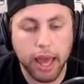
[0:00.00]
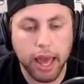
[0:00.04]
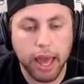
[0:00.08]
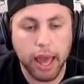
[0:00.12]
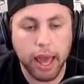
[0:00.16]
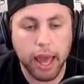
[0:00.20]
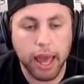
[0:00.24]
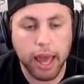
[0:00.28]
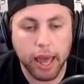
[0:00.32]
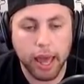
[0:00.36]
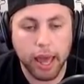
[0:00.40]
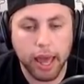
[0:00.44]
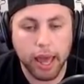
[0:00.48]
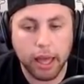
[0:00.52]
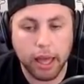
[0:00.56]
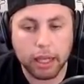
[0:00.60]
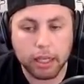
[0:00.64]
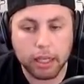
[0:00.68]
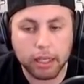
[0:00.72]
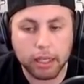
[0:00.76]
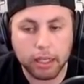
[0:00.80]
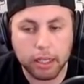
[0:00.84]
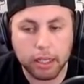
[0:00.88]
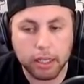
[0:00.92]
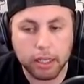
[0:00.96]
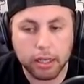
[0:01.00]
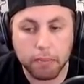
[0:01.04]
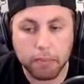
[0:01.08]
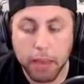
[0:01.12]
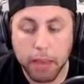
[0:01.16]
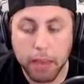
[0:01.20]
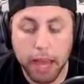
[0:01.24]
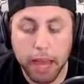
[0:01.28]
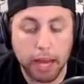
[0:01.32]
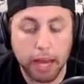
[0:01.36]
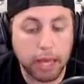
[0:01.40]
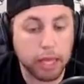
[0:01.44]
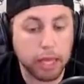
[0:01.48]
And
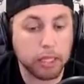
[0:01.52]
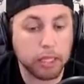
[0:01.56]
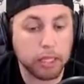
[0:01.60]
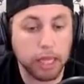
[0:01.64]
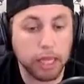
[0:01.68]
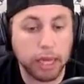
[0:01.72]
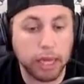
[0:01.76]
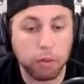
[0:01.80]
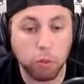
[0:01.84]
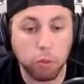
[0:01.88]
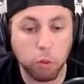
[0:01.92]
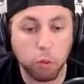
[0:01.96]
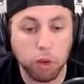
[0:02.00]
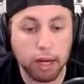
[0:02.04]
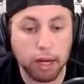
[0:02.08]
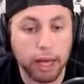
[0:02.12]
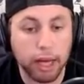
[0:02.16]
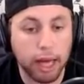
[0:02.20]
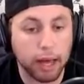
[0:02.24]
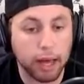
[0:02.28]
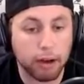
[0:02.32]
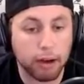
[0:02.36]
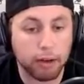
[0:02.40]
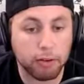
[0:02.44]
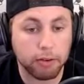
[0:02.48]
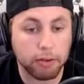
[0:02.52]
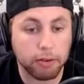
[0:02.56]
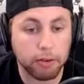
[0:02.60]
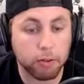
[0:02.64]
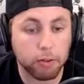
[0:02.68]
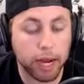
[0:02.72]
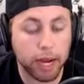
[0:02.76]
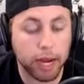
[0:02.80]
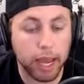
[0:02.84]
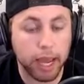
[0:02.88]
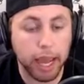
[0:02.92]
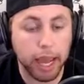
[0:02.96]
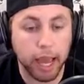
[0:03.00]
man, he laid one hell of a
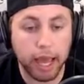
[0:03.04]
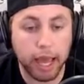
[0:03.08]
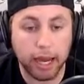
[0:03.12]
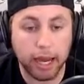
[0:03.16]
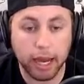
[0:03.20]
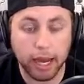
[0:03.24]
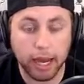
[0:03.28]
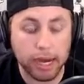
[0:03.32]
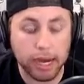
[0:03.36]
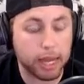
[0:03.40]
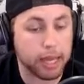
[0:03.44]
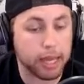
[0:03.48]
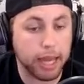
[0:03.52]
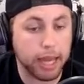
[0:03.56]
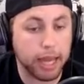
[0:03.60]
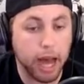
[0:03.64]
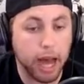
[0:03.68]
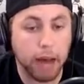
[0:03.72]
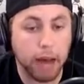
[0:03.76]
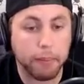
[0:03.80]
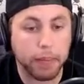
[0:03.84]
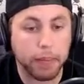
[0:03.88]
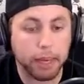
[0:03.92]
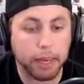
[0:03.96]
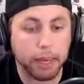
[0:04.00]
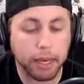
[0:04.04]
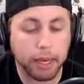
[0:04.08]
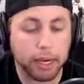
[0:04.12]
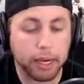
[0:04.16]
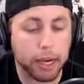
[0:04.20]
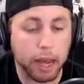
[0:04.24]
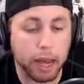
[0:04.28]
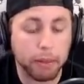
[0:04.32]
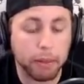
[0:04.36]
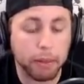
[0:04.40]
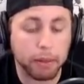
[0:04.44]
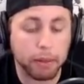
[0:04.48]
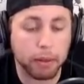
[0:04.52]
right hand and he got me. And
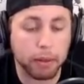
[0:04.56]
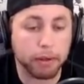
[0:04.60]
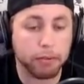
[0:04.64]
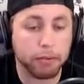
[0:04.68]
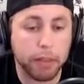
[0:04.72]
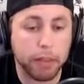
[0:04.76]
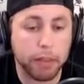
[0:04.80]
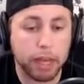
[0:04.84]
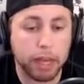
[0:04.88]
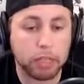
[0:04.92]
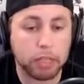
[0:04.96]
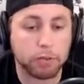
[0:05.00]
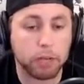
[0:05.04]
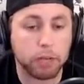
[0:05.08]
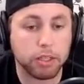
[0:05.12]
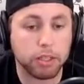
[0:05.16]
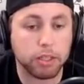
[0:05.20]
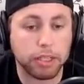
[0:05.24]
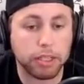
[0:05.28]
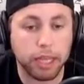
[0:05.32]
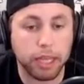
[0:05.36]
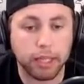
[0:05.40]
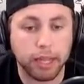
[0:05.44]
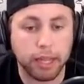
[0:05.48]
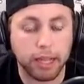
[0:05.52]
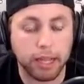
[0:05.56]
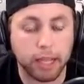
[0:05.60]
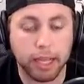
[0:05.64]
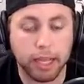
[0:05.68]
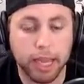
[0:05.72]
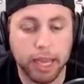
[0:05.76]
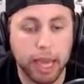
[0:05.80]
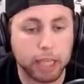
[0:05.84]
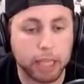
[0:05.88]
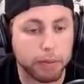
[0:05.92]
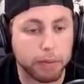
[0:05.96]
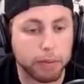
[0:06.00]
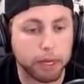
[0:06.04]
I remember even Masvidal said that he
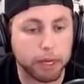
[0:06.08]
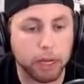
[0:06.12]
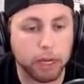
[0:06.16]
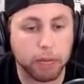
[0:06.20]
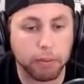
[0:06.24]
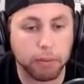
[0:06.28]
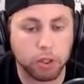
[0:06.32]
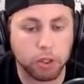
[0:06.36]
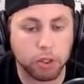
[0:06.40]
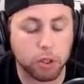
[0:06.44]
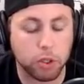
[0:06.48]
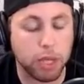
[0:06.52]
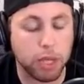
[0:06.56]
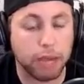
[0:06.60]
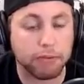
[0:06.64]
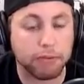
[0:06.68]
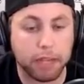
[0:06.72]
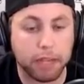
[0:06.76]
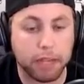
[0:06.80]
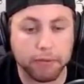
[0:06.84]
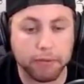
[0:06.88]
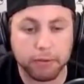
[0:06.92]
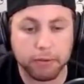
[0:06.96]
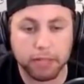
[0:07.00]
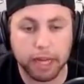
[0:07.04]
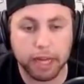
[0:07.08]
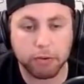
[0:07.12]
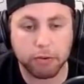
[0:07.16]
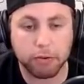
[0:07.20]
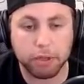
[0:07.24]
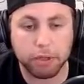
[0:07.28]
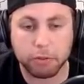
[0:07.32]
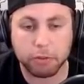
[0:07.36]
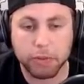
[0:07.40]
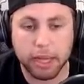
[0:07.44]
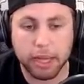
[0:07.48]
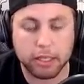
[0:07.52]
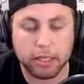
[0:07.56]
has my number. So you have to give a lot of
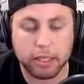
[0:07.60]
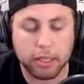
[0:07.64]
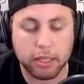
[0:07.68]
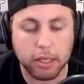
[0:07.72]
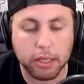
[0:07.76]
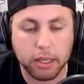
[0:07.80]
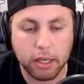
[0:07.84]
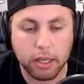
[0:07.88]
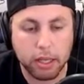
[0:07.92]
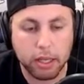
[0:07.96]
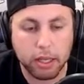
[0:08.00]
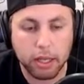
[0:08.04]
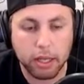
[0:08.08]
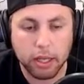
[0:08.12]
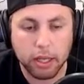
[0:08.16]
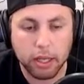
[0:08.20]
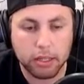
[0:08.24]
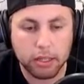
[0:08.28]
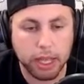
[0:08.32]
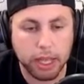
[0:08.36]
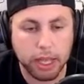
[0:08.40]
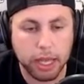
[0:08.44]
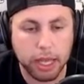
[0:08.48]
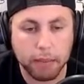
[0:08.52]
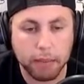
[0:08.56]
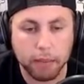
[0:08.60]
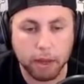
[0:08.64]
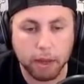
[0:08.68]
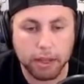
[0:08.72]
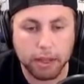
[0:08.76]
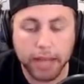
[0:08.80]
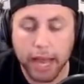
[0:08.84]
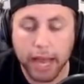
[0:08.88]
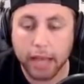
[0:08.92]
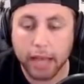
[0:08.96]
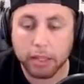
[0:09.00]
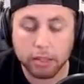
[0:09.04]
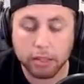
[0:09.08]
respect to him on
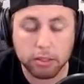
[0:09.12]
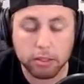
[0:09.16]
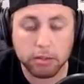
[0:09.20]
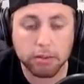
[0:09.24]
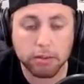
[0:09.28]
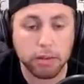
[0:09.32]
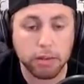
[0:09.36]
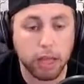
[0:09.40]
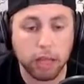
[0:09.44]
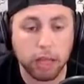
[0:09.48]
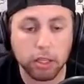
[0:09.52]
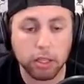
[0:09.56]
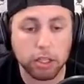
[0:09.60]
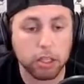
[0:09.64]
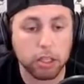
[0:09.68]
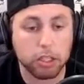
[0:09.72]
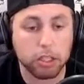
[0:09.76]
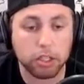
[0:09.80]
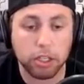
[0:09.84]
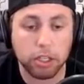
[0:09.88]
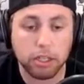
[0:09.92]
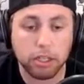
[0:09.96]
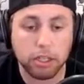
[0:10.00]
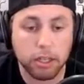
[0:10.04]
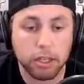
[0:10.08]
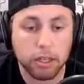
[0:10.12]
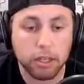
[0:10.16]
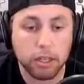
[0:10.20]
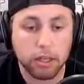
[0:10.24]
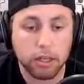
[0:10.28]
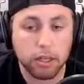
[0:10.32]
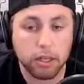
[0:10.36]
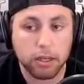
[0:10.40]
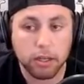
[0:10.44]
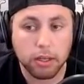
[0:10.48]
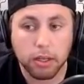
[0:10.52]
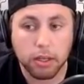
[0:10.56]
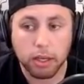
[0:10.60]
that. It's just,
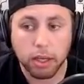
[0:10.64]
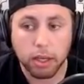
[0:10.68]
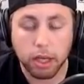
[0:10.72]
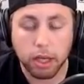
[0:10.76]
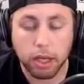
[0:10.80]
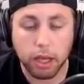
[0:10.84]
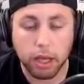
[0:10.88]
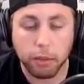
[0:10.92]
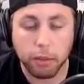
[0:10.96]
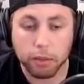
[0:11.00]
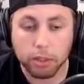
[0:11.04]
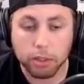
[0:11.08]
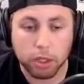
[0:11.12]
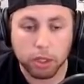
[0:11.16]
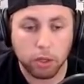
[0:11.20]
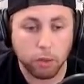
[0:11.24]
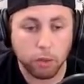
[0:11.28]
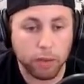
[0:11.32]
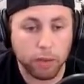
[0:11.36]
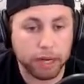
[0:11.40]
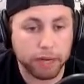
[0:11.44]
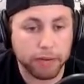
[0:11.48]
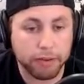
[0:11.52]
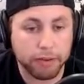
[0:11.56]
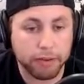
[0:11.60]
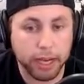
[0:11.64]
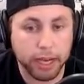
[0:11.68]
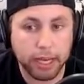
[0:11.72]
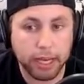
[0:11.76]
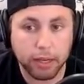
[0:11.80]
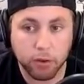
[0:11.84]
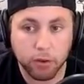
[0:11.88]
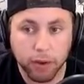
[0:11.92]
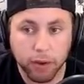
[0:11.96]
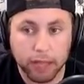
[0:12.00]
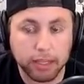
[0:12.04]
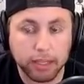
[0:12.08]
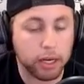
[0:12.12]
it was a great fight.
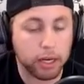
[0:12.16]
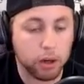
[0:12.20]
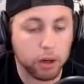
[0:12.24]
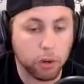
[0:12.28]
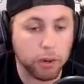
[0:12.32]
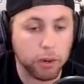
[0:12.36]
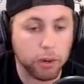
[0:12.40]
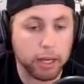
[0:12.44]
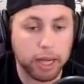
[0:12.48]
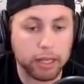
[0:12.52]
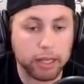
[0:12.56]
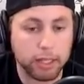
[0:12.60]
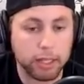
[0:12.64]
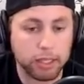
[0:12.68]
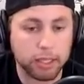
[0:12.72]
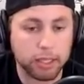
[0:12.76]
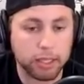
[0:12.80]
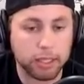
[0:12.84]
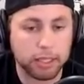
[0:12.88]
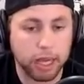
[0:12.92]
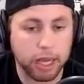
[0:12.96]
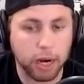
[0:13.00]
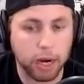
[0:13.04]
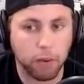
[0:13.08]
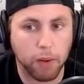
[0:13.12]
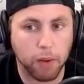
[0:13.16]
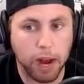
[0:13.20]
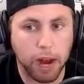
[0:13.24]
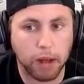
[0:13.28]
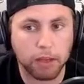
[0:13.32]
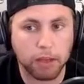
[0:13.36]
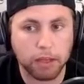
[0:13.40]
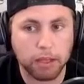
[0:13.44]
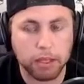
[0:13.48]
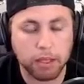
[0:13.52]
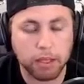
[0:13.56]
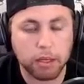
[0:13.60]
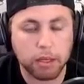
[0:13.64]
Granted, it only got to the second
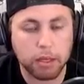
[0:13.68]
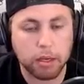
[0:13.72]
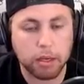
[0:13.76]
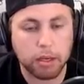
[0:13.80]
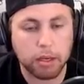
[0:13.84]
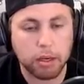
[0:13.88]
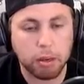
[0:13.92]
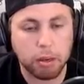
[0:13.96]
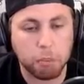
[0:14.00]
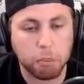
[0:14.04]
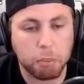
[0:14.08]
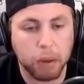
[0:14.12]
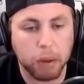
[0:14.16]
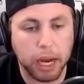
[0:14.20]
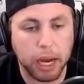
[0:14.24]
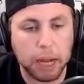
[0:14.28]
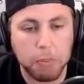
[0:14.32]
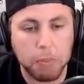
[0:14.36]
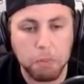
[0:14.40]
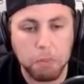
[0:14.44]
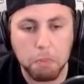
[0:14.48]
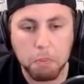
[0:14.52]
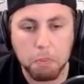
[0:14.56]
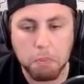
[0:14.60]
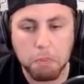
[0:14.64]
round, but